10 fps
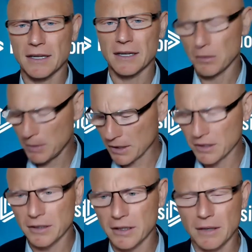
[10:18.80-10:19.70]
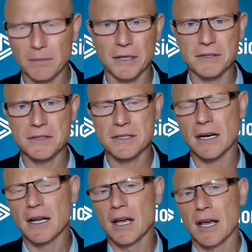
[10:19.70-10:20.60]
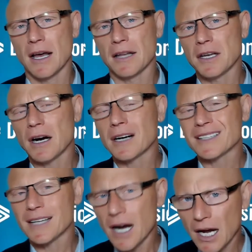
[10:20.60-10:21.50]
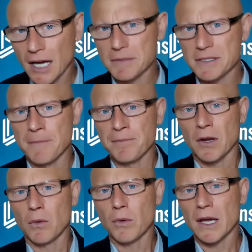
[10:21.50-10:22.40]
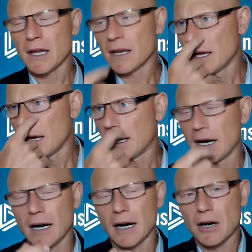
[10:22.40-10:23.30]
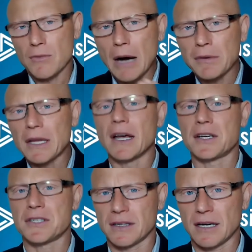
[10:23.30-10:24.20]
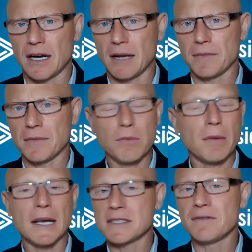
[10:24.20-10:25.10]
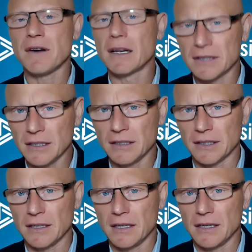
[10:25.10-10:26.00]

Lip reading: That would be a good place to start. There are times when around election time, you might see volatility.